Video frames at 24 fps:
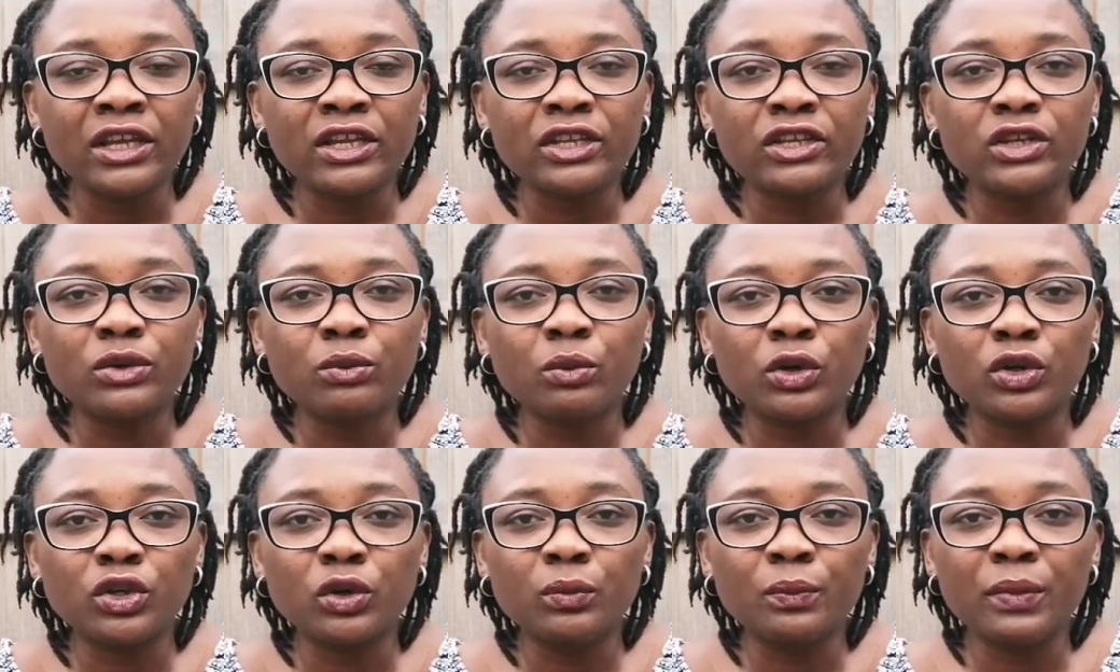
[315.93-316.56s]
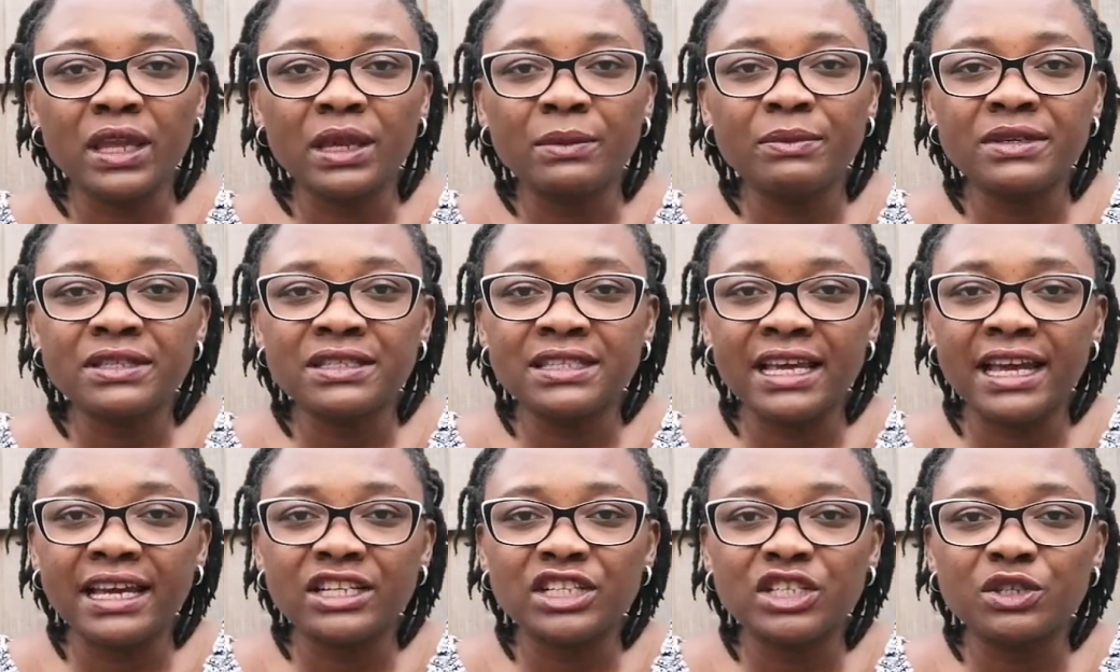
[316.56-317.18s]
You want your baby's
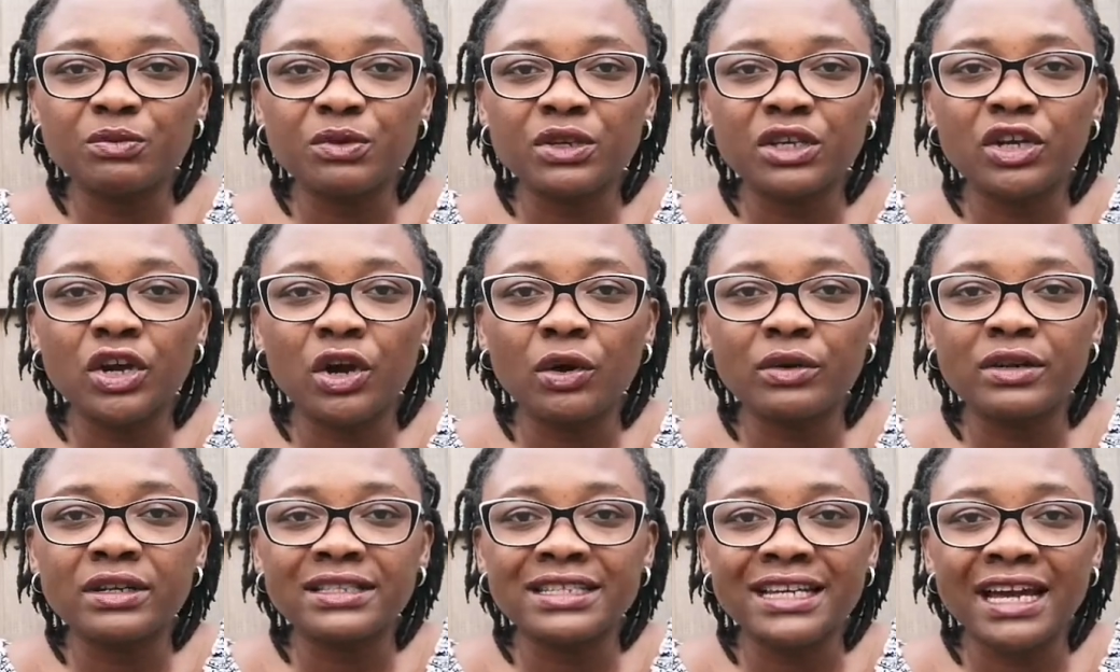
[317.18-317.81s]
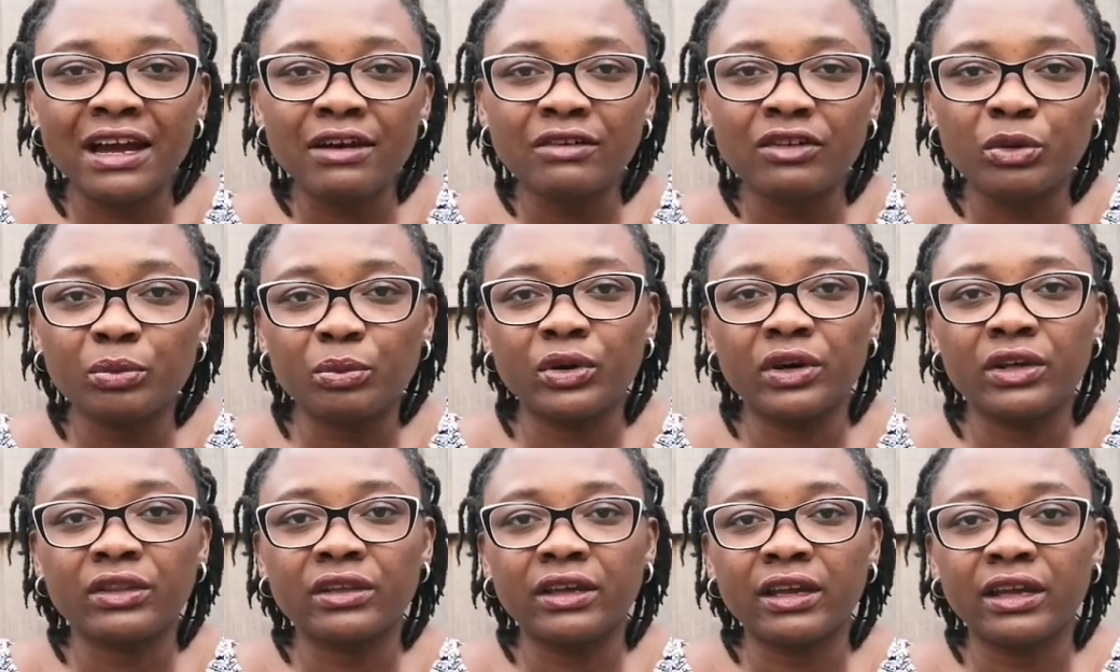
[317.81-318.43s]
head to be going down the
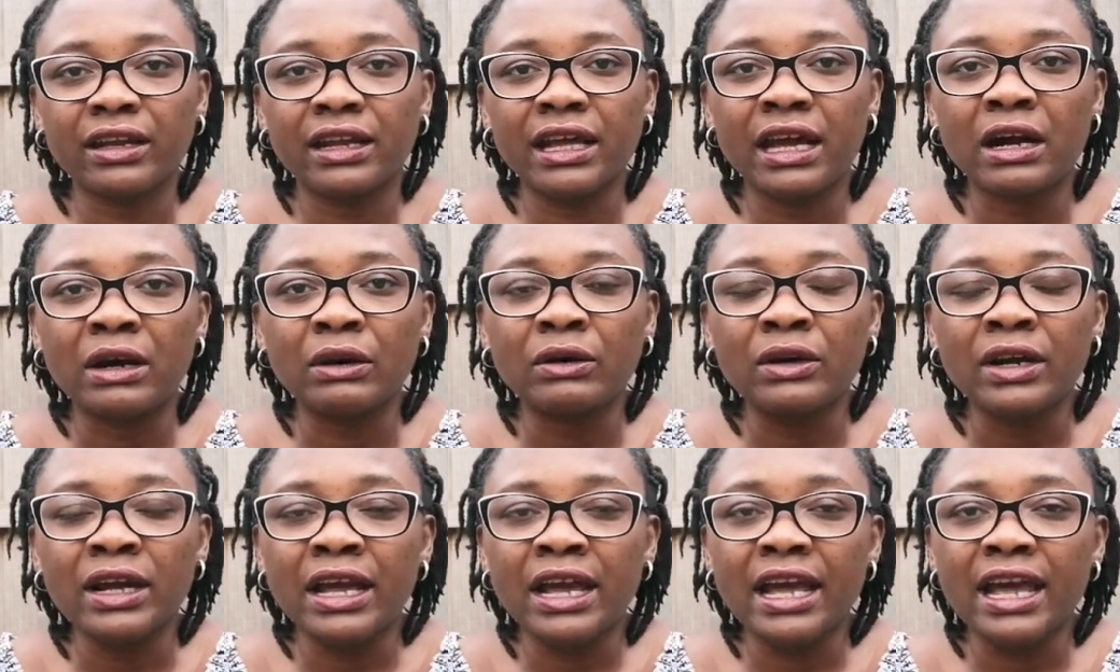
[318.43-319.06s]
birth canal,